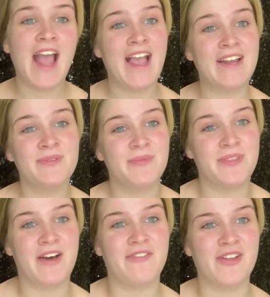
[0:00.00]
And
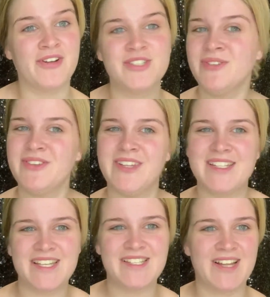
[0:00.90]
without further ado,
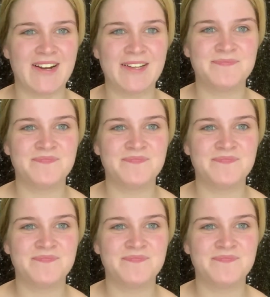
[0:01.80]
let's get started.